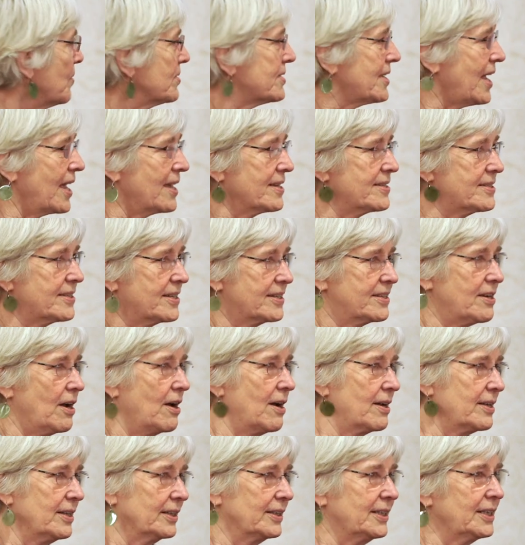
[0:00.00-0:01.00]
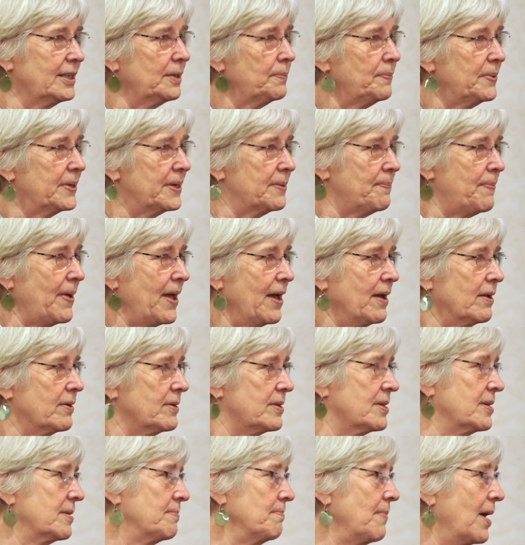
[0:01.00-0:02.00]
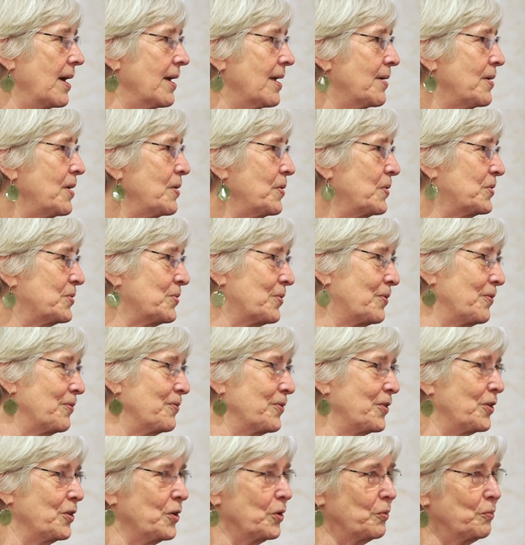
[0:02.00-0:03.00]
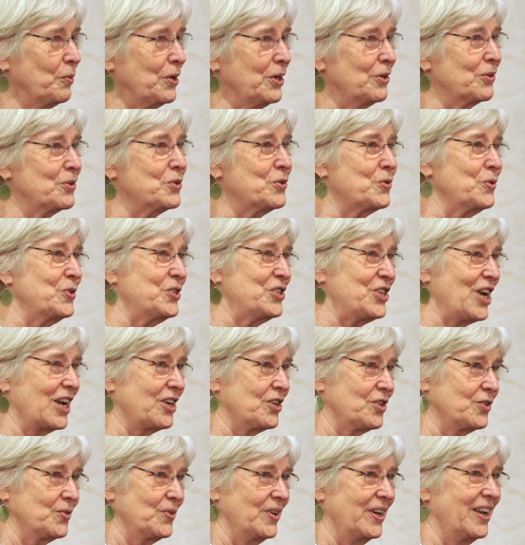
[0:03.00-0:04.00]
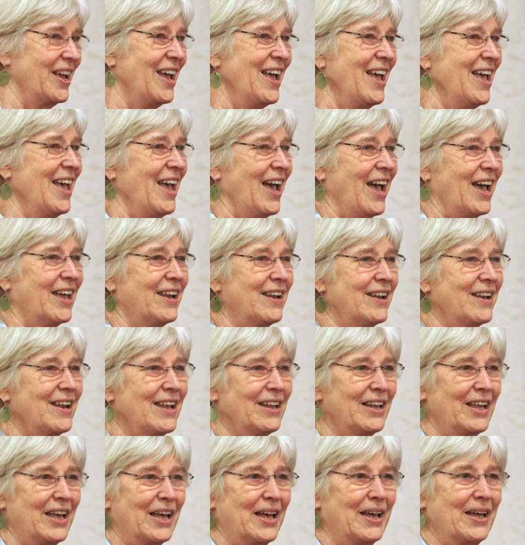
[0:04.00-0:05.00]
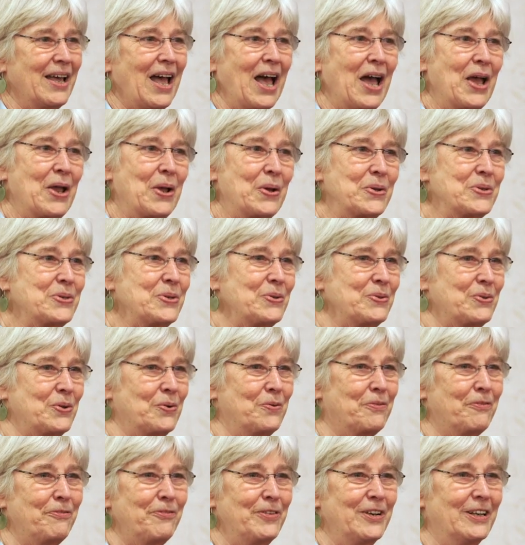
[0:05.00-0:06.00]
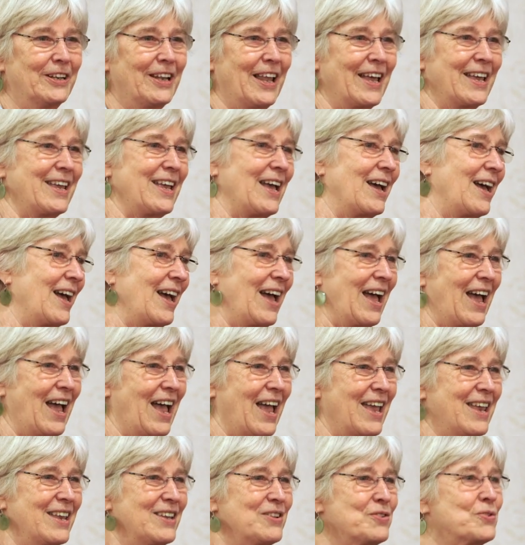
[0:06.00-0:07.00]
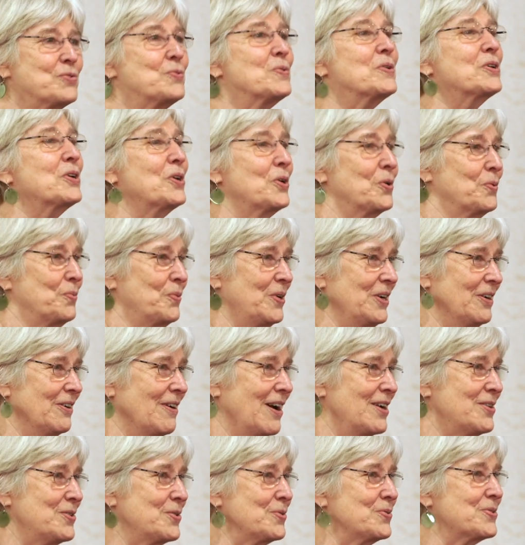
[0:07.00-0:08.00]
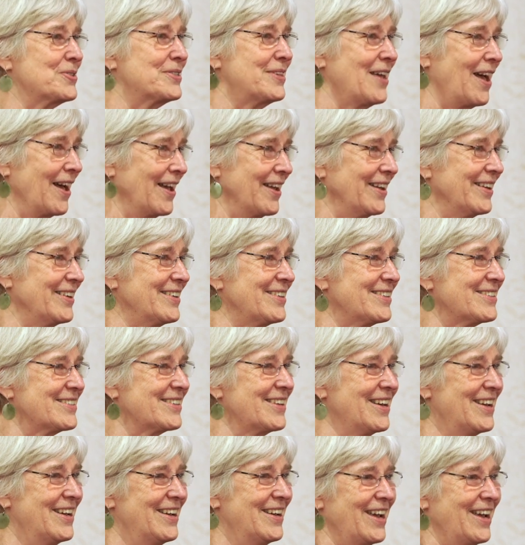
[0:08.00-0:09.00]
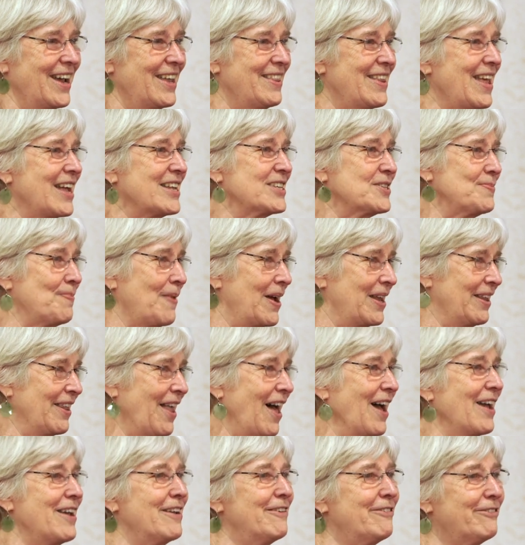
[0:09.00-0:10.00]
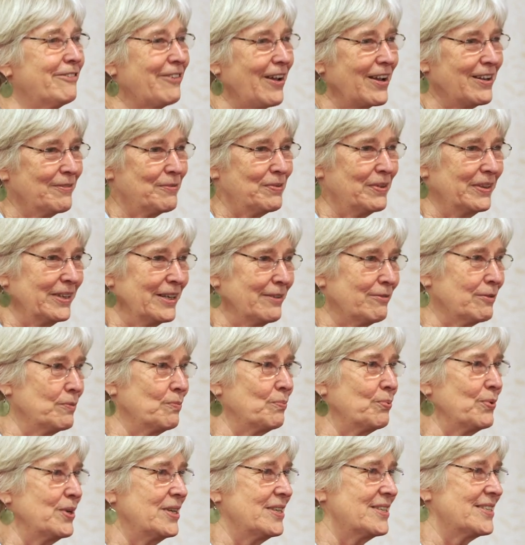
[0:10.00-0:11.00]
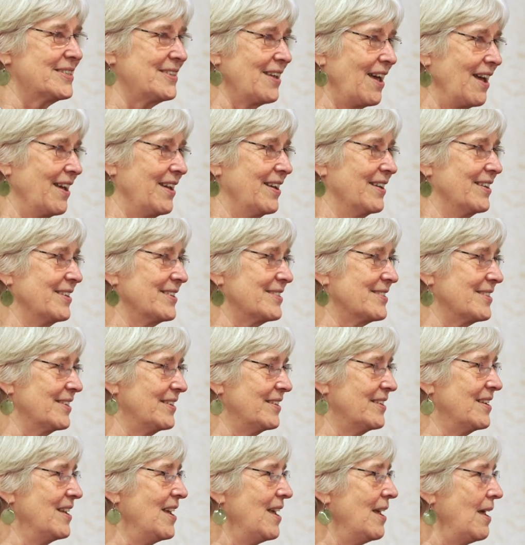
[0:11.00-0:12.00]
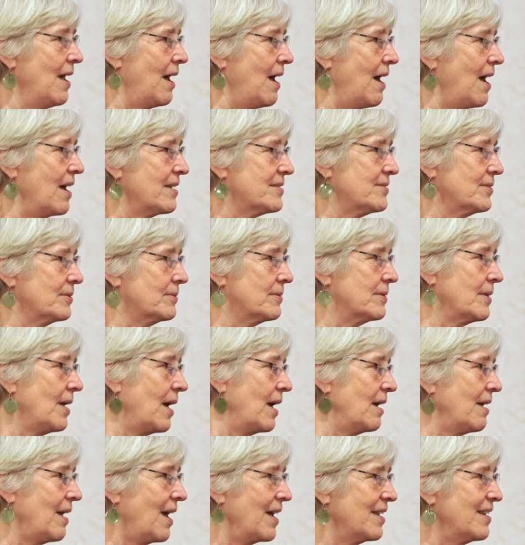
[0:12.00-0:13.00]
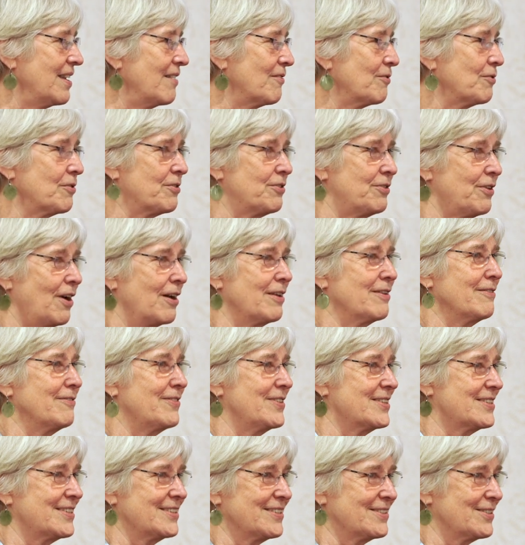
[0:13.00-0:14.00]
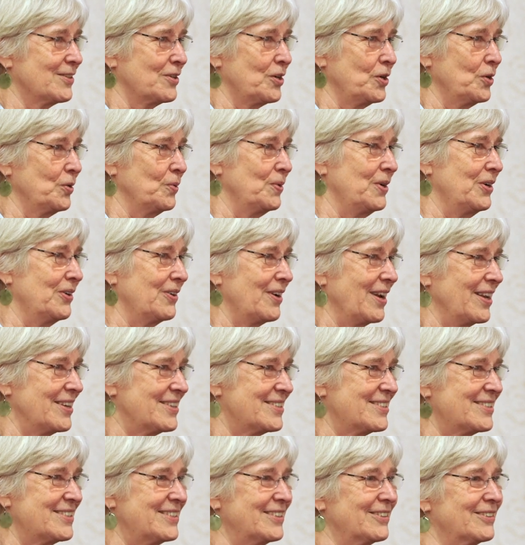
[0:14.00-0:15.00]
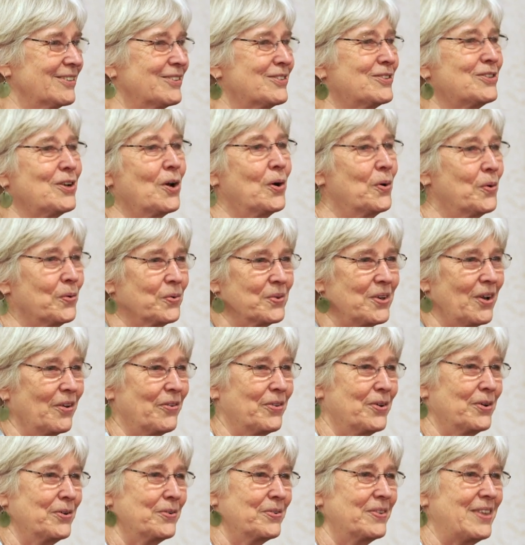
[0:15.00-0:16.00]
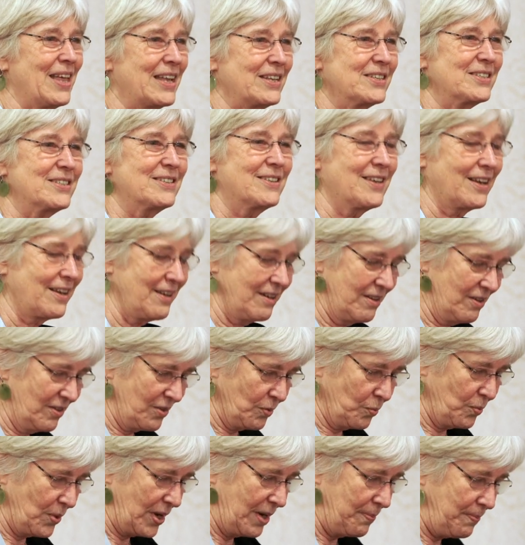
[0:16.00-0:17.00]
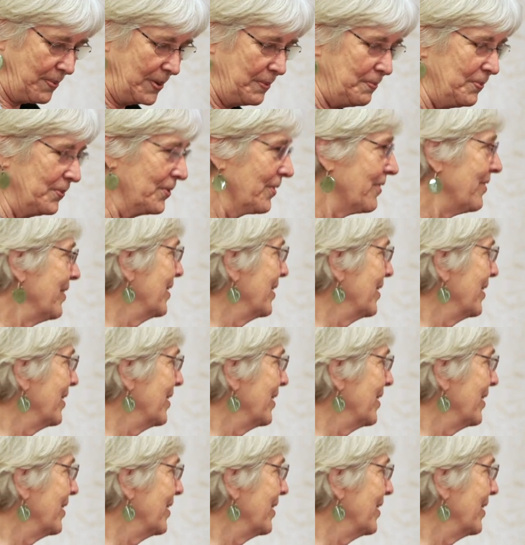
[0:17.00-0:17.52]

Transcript: I was asked to talk a little bit about my sort of career trajectory. And uh, I also don't feel like I do a career. I do science, and that's my life. I live and breathe science. And uh, so I never thought of this as a career, and I still don't, although that's the, the way people